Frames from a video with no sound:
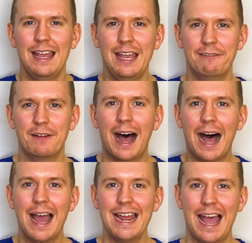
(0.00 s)
If
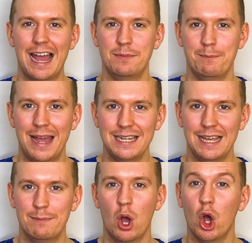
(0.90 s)
I had met
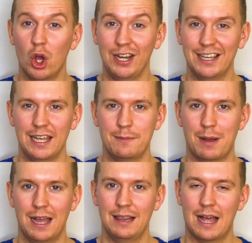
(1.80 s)
him earlier in
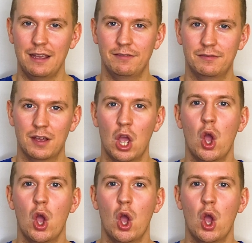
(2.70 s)
my life,